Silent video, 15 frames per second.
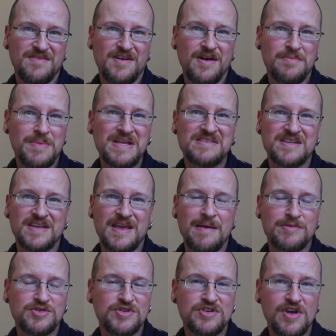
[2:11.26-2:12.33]
on basic
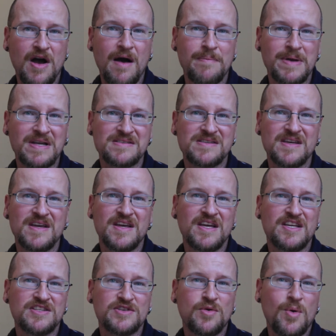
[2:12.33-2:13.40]
chemistry topics
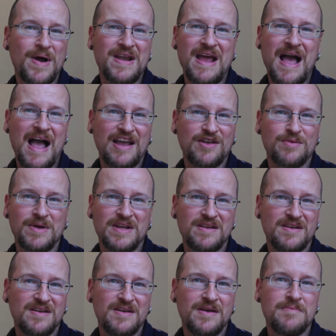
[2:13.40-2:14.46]
is quite accurate
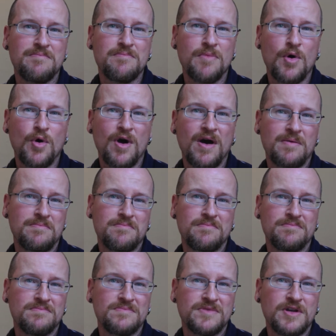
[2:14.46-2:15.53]

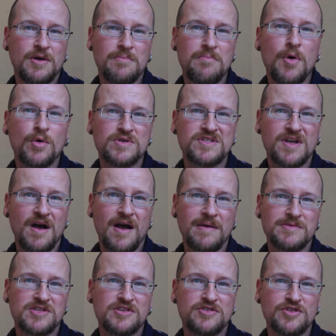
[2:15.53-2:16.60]
most
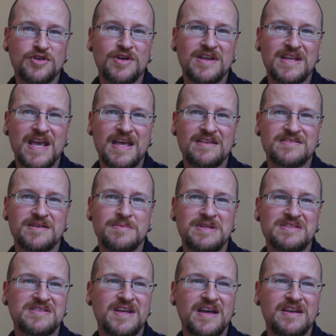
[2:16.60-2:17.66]
times, so you can gain some
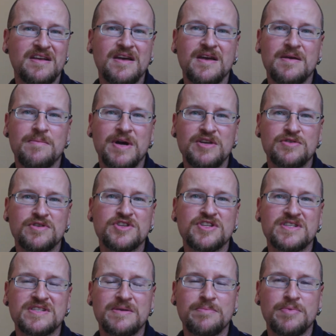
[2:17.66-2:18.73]
insight by doing
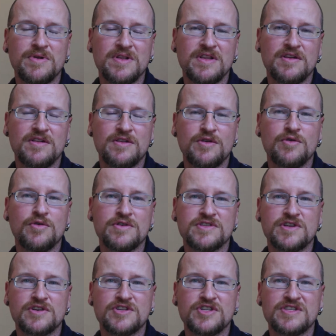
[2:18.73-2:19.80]
just simple little Google
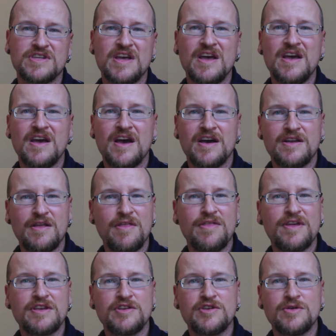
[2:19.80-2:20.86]
searches. Another
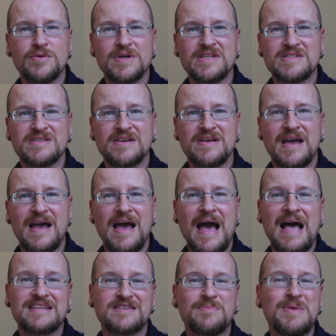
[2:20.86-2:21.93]
thing to do is
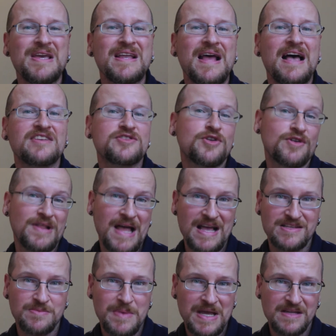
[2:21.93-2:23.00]
ask me and ask your
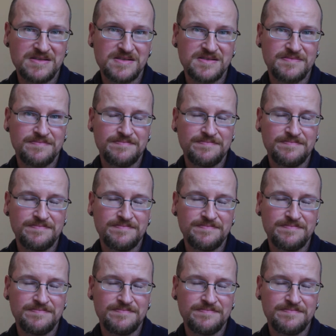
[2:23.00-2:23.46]
classmates.